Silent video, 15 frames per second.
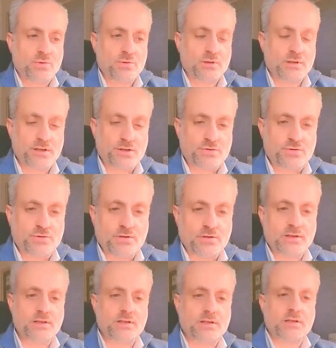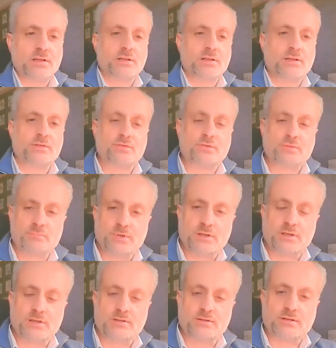who literally
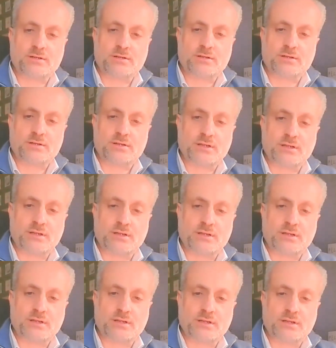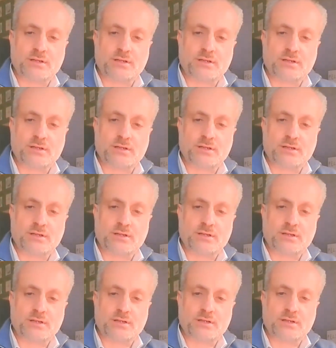submitted the case at the Court
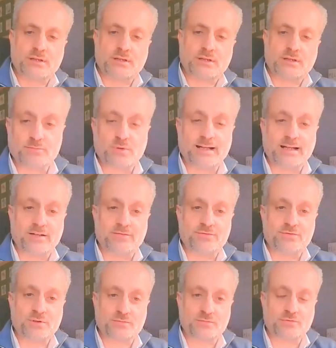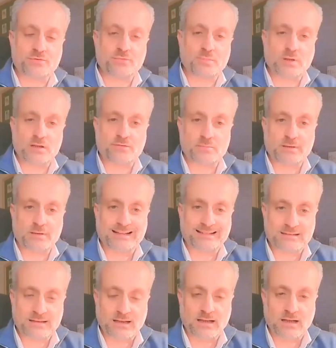of Justice. I mean, his government, right after he
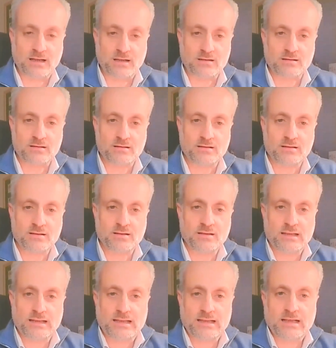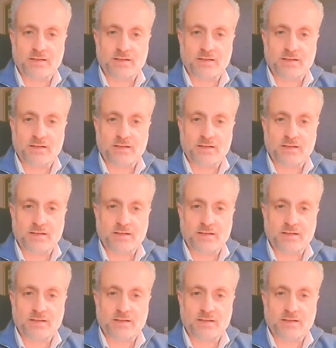flew back from Qatar,